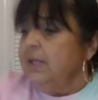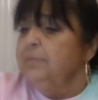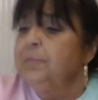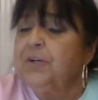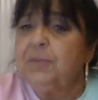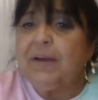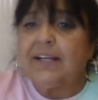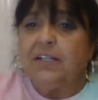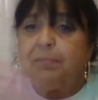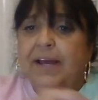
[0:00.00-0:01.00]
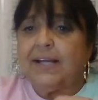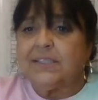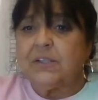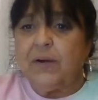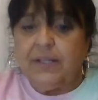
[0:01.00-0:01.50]
You put it back in the bag
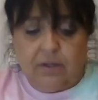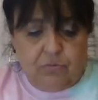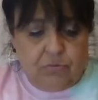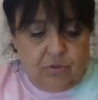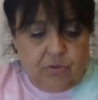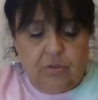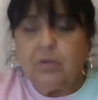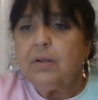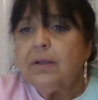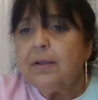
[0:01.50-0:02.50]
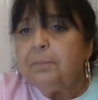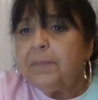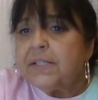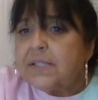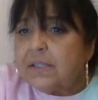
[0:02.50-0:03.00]
so I don't
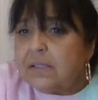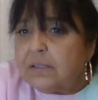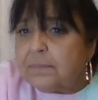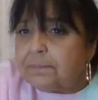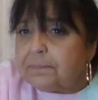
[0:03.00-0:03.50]
mess it up.